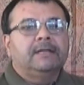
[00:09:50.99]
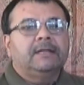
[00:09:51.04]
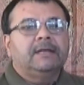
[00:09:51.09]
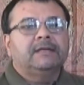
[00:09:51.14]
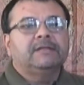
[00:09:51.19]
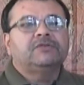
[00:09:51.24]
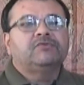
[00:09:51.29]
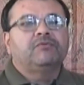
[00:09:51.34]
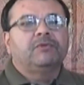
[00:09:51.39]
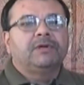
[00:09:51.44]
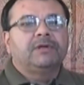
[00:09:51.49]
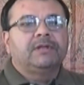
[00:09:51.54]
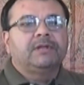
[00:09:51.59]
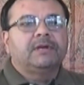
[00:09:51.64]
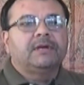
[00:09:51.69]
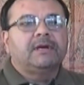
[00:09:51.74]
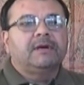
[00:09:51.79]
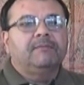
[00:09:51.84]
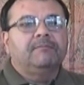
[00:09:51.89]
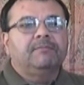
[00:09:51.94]
that's one of
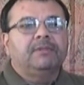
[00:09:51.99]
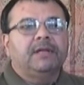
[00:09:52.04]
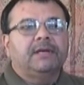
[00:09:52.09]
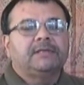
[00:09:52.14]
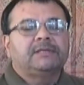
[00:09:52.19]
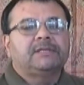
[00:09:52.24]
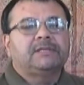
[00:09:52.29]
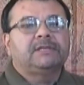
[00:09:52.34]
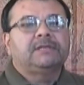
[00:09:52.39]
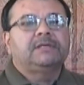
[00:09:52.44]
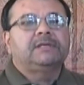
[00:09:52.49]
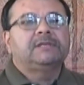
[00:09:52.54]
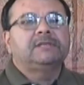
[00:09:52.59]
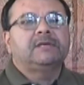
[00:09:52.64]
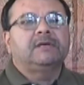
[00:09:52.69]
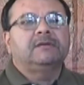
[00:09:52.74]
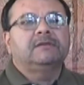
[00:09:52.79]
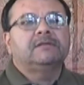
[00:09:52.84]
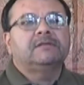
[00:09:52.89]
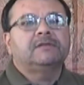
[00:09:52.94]
the complexities
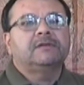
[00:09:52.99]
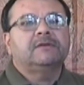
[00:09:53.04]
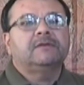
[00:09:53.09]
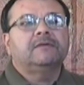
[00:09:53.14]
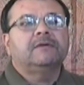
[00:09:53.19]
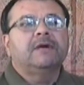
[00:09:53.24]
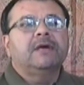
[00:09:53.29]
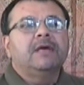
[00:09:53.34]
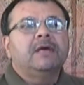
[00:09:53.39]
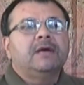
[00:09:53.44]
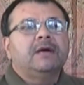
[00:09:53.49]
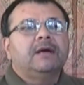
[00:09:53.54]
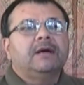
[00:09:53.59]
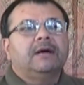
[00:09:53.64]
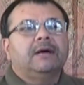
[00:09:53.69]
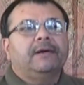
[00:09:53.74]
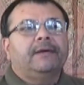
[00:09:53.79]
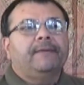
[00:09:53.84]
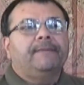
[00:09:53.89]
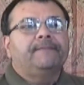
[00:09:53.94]
also.
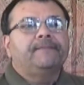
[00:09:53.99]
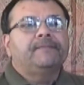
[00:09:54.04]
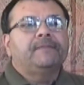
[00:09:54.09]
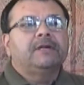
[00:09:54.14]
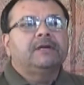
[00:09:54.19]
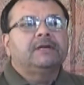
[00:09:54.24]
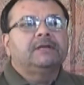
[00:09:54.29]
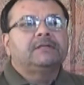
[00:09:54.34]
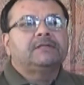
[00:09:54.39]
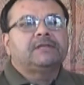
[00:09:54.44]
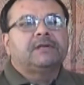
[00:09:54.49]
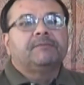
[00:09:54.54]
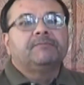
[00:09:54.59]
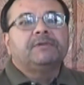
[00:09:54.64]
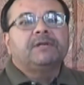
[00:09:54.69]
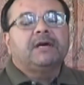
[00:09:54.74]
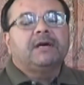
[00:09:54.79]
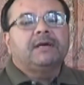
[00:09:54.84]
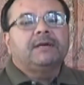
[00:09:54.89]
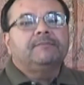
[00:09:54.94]
Um,
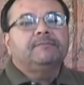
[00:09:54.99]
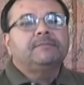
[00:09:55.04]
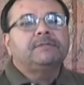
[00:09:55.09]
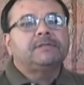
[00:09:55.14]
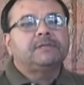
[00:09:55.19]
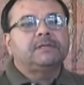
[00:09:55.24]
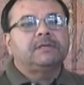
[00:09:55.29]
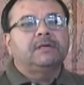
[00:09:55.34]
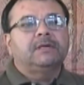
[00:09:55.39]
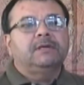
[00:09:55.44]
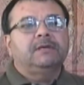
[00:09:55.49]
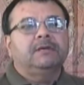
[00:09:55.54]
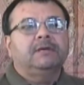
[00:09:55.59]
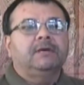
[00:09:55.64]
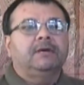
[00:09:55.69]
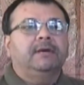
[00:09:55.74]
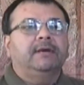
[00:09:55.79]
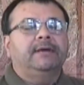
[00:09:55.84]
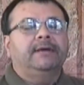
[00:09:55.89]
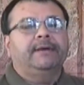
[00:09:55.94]
sometimes
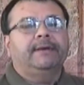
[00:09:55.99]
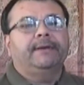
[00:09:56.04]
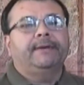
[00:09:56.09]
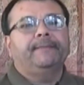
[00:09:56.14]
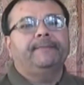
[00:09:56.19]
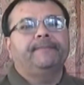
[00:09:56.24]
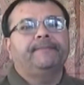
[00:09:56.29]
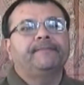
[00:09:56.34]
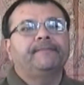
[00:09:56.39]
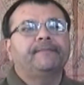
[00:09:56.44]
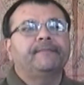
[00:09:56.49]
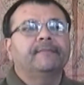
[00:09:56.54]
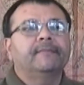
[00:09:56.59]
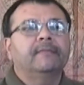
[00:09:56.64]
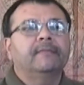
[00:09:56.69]
um,